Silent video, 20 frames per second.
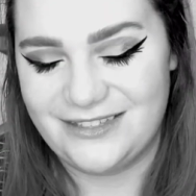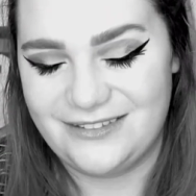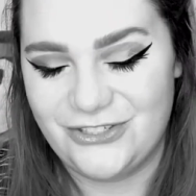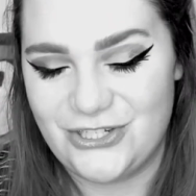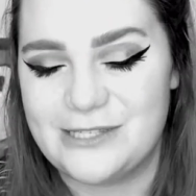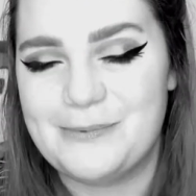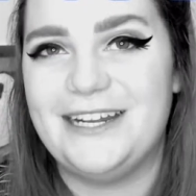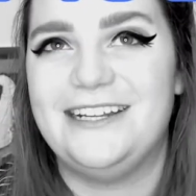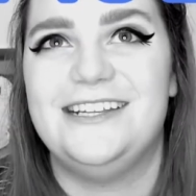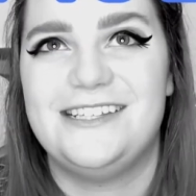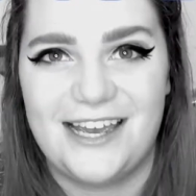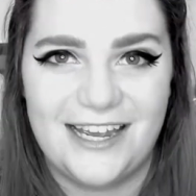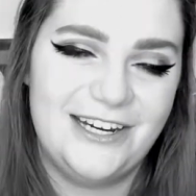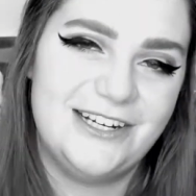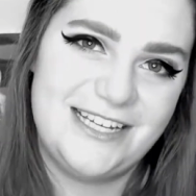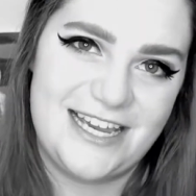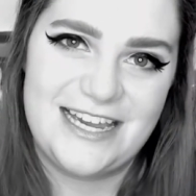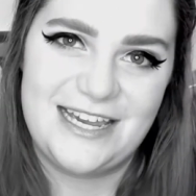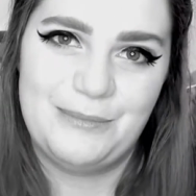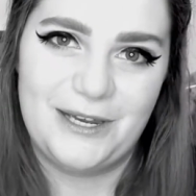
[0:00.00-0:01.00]
She spent an entire
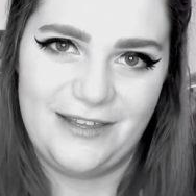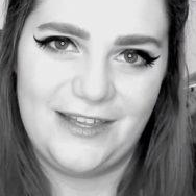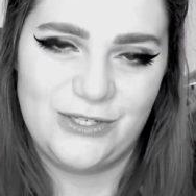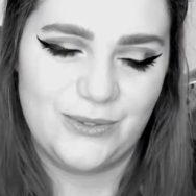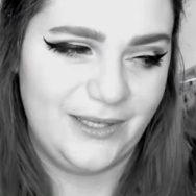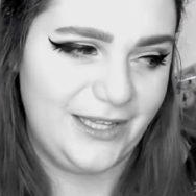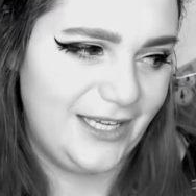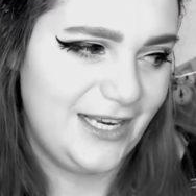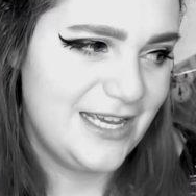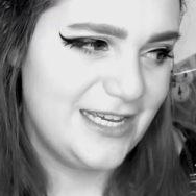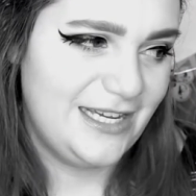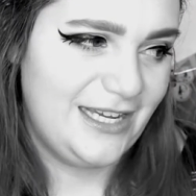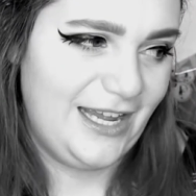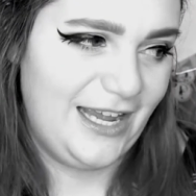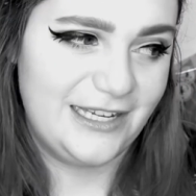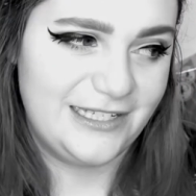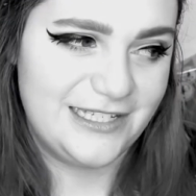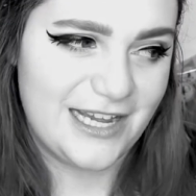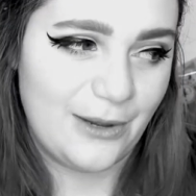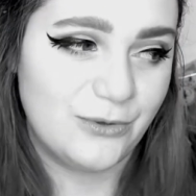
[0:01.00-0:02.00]
day behind that toilet.
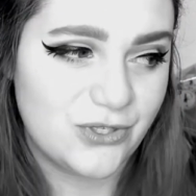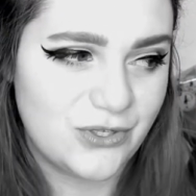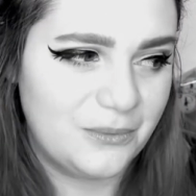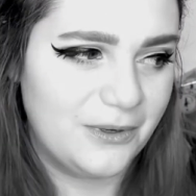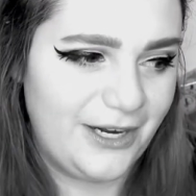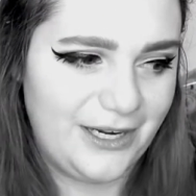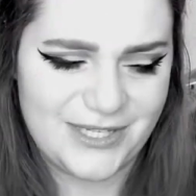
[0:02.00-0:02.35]
And I was so worried.